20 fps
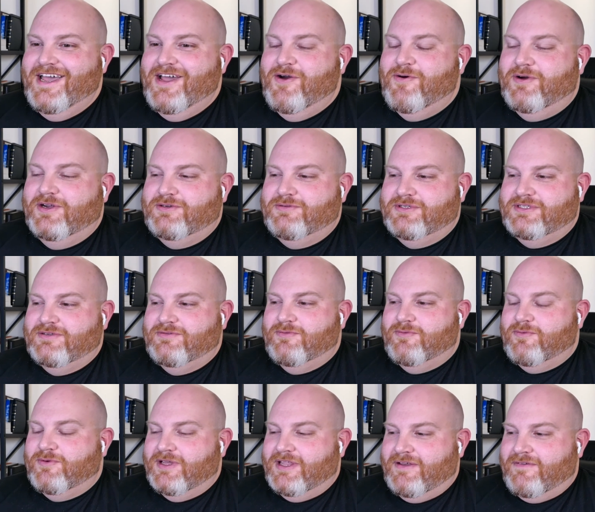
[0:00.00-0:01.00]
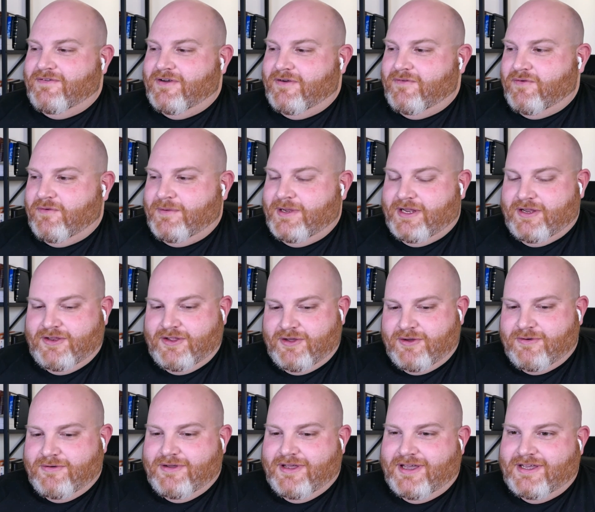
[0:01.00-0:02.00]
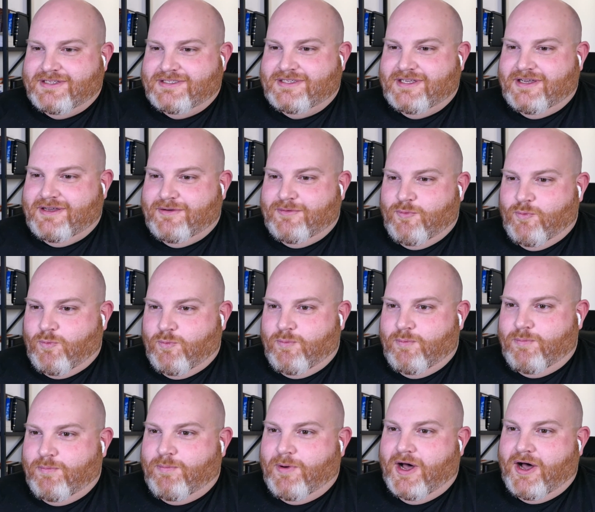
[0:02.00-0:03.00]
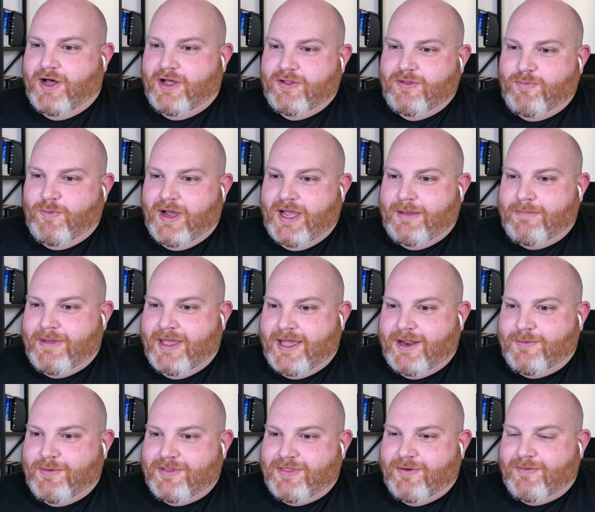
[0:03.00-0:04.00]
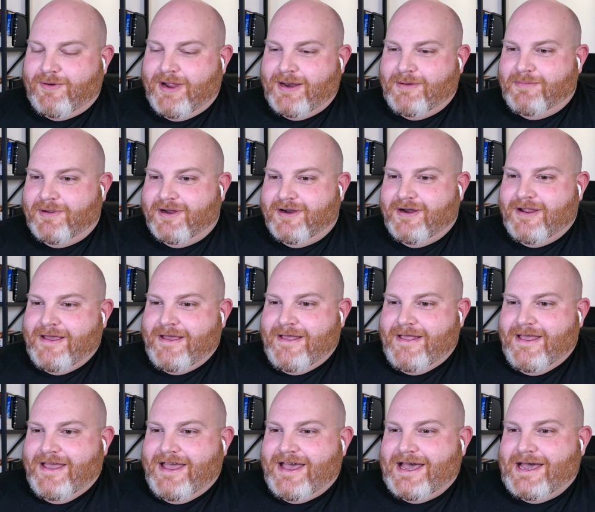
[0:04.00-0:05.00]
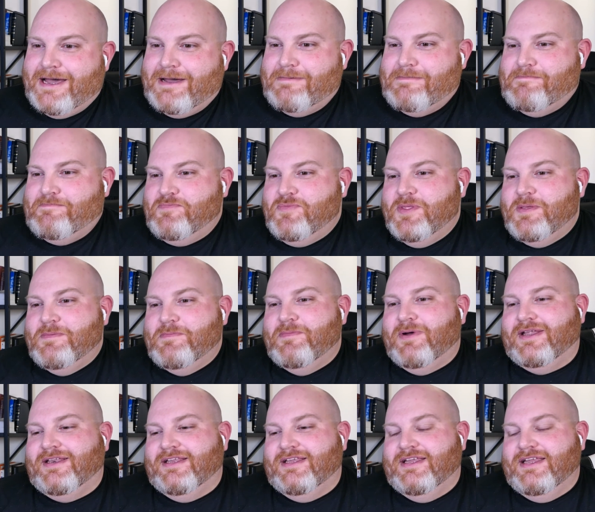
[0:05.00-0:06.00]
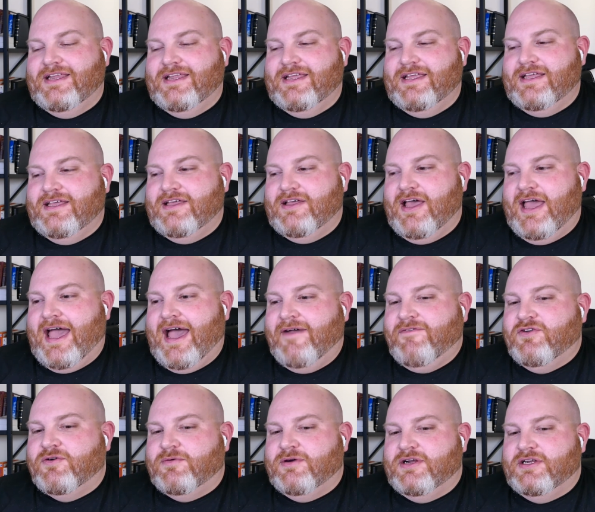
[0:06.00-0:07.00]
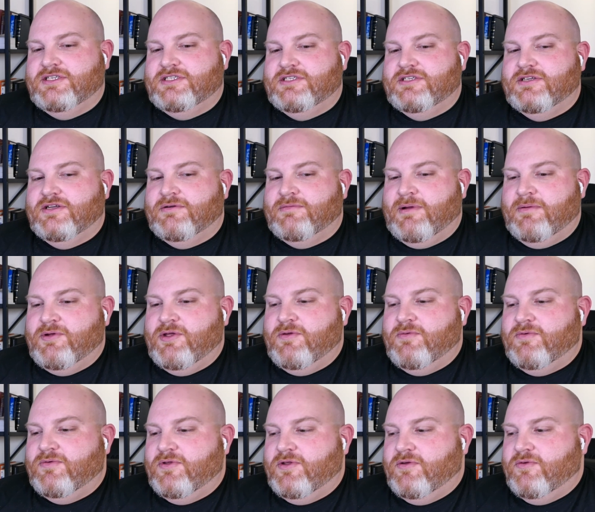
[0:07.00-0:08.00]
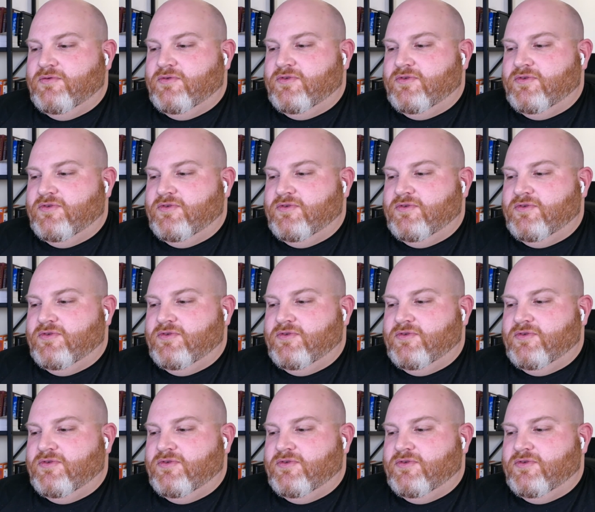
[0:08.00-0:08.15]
which was really fun for me to do as a bald white man with a red beard. But afterwards, I remember you